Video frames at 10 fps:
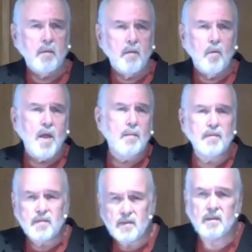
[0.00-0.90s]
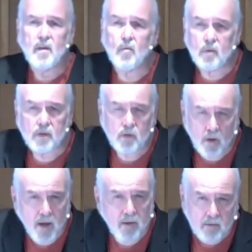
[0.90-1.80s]
Well, opposites don't
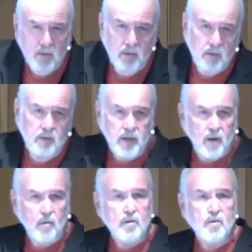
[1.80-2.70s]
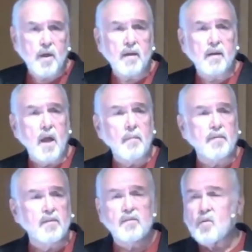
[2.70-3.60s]
attract. They don't attract,
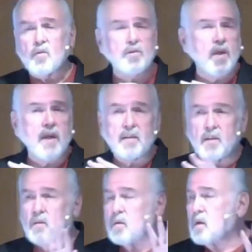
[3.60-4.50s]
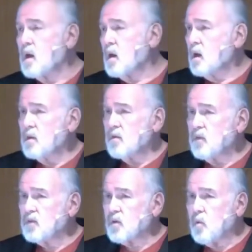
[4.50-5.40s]
opposites don't attract in the
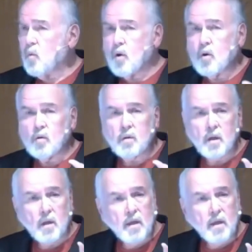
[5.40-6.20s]
physical world,